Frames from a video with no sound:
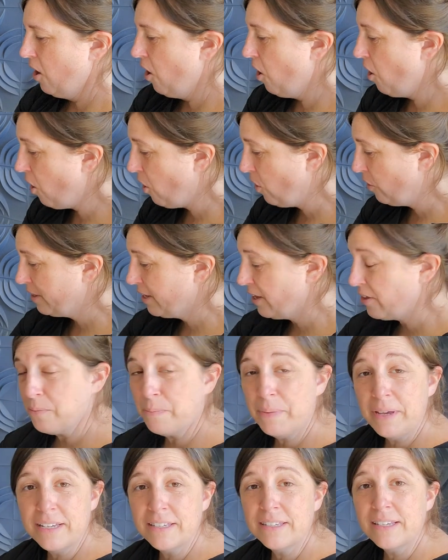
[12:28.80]
All the other
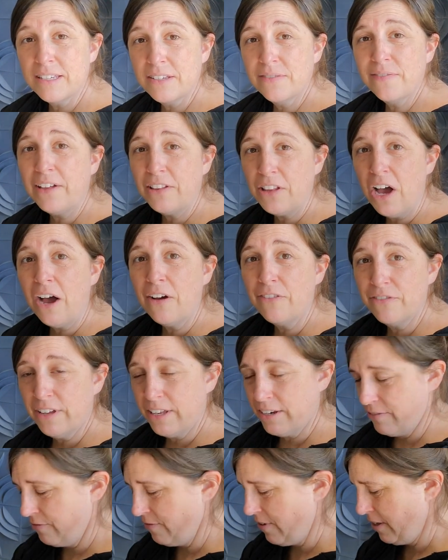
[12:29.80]
pieces fell off
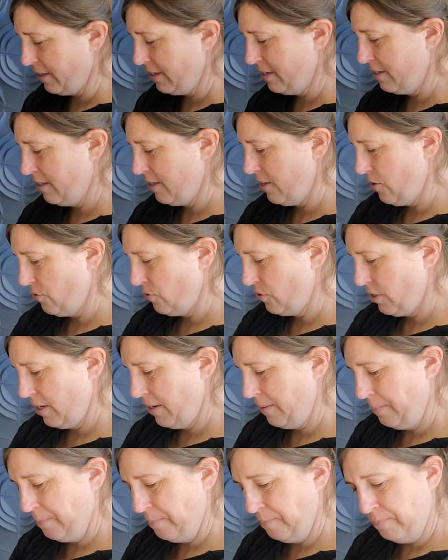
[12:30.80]
and fell into the ocean.